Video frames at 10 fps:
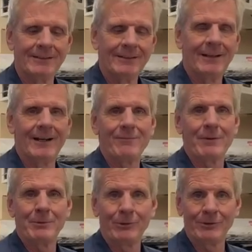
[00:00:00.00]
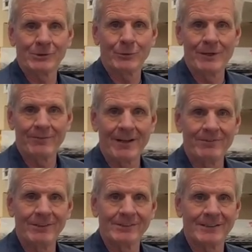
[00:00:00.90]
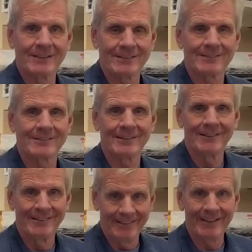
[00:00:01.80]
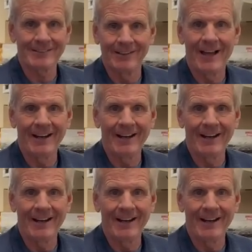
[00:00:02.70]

And if I've been doing this 25 years, that's a lot.